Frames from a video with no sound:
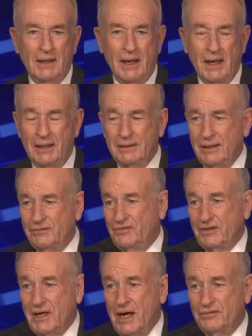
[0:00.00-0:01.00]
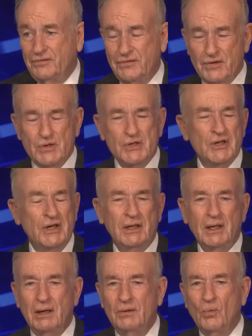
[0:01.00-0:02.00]
And that's the Constitution,
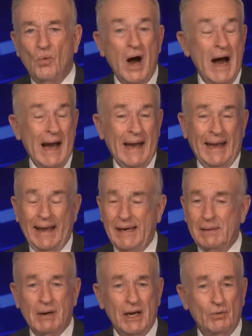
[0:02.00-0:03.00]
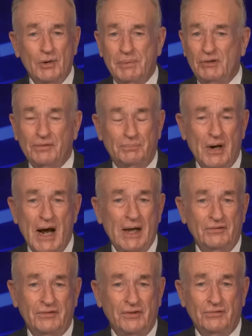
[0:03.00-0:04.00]
and why anybody would be
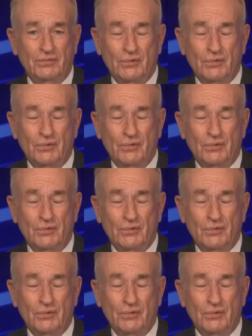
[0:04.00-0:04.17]
surprised at this